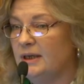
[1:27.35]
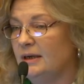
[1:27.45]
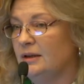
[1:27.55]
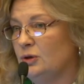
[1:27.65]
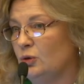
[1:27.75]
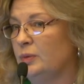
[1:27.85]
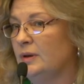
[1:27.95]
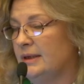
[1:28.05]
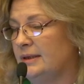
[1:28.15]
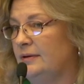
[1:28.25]

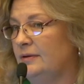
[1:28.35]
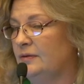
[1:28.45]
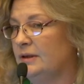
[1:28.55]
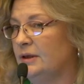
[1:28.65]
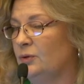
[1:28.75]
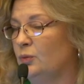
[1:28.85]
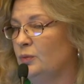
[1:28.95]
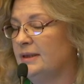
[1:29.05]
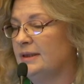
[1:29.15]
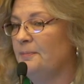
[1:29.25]
not of a global
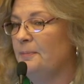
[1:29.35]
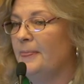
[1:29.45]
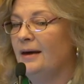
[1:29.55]
nature,